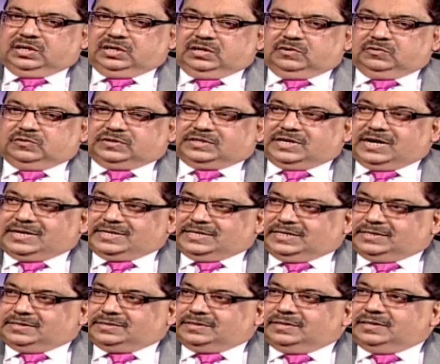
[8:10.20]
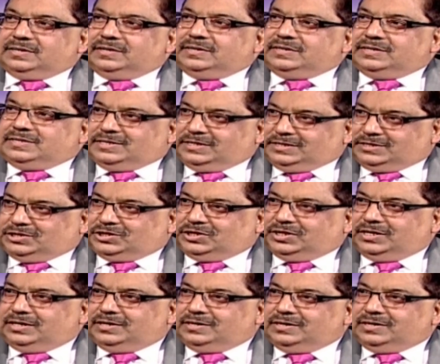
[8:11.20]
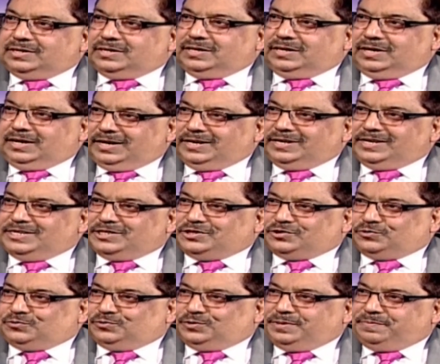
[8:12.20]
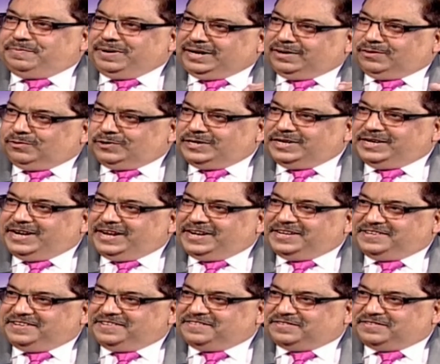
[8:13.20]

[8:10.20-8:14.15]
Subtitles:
You started teaching English to the Bengali ladies